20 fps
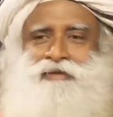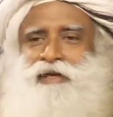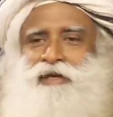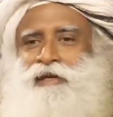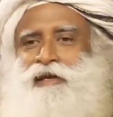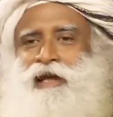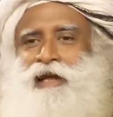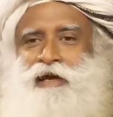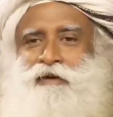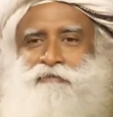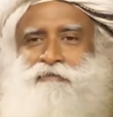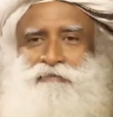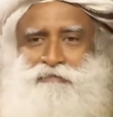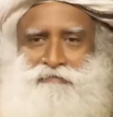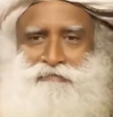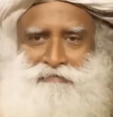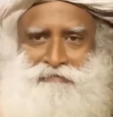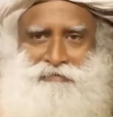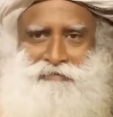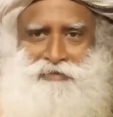like
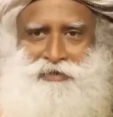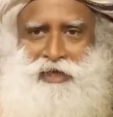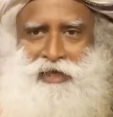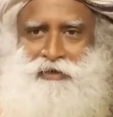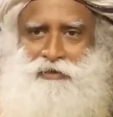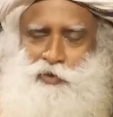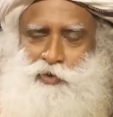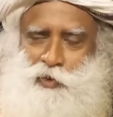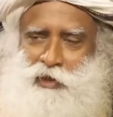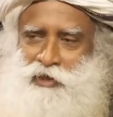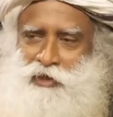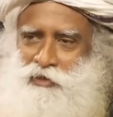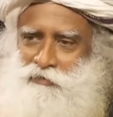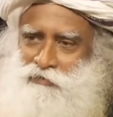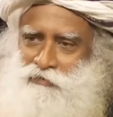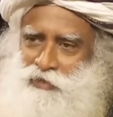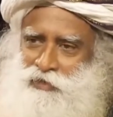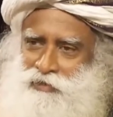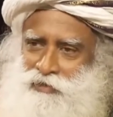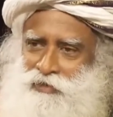10, 20
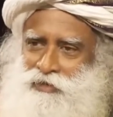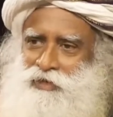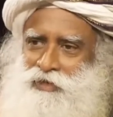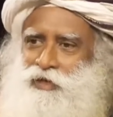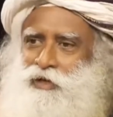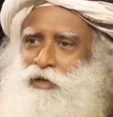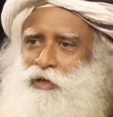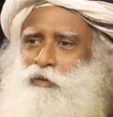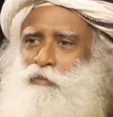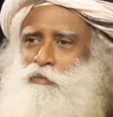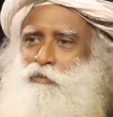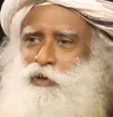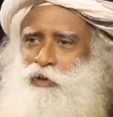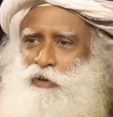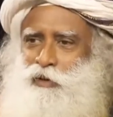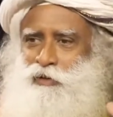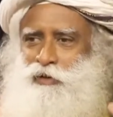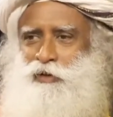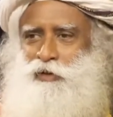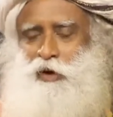feet below
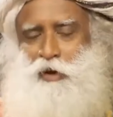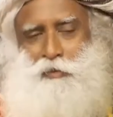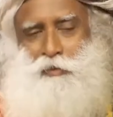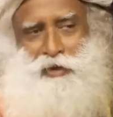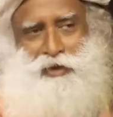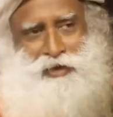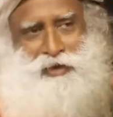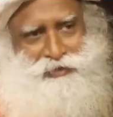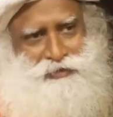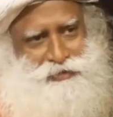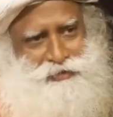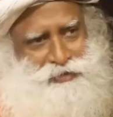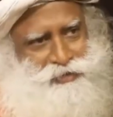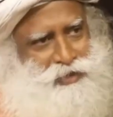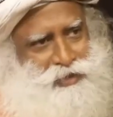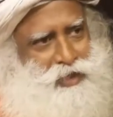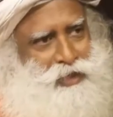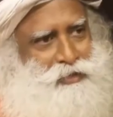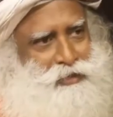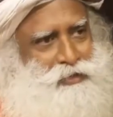the normal earth, it's
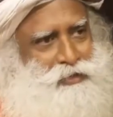cut and